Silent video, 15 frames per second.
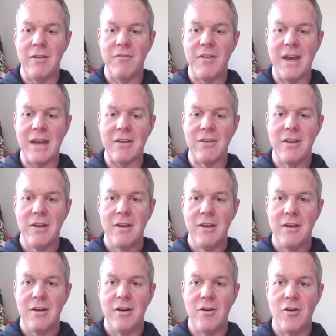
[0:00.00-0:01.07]
In fact,
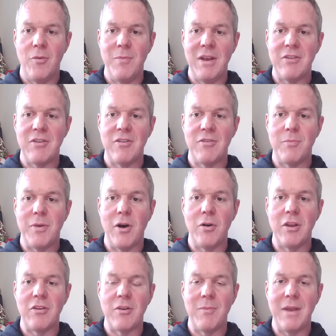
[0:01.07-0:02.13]
uh, Ole Miss's
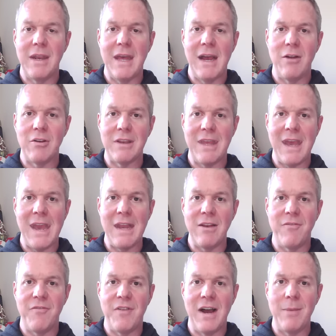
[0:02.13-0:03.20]
opponents have been
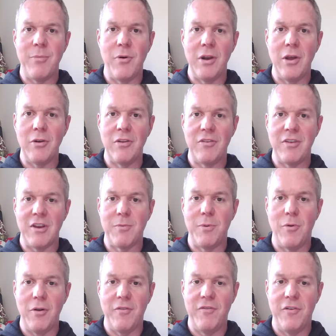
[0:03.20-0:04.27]
outgained five point oh to six
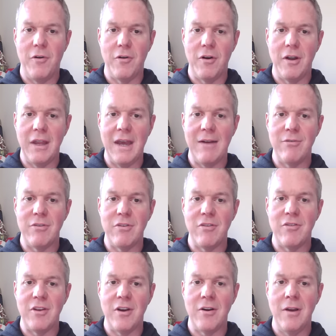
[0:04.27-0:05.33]
point four on average
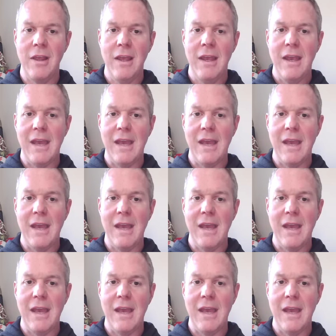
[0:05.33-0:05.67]
this year